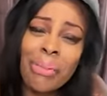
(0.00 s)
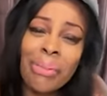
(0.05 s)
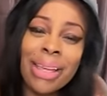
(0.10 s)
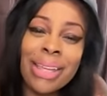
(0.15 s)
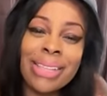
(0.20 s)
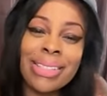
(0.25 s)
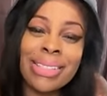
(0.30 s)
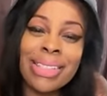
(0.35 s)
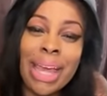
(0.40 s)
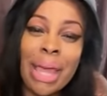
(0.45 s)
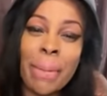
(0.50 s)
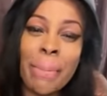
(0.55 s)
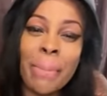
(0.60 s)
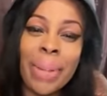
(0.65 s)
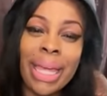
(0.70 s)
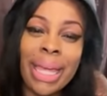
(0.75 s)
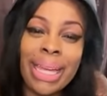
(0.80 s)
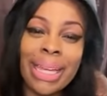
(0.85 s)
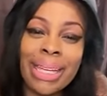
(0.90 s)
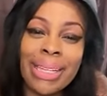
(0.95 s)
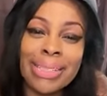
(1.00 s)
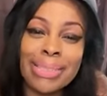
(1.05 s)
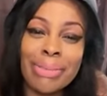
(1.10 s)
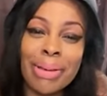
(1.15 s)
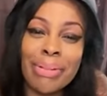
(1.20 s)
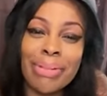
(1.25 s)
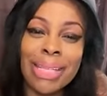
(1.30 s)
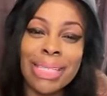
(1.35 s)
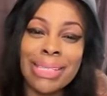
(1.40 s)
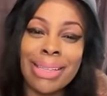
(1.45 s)
When you say beans,
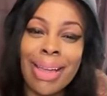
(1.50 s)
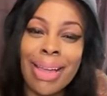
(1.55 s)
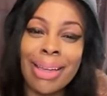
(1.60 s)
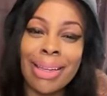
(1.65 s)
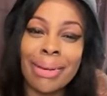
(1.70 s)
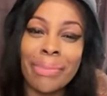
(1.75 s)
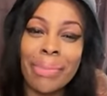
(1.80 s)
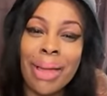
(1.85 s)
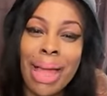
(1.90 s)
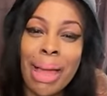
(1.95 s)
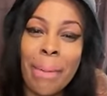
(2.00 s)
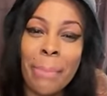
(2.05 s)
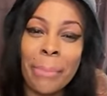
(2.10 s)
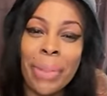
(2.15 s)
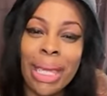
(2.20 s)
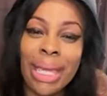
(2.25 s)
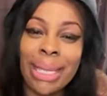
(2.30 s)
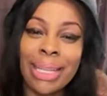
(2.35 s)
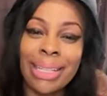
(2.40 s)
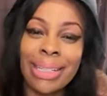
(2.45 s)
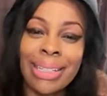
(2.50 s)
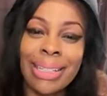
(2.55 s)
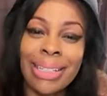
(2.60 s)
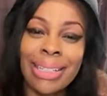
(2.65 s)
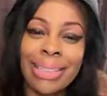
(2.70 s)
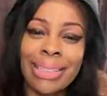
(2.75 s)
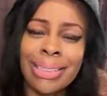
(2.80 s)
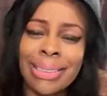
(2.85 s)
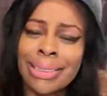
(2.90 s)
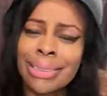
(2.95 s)
what we talking about
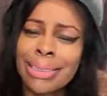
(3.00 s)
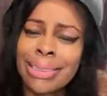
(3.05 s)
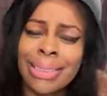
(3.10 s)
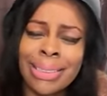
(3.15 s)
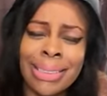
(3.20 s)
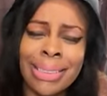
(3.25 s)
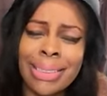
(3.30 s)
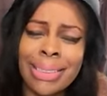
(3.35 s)
beans?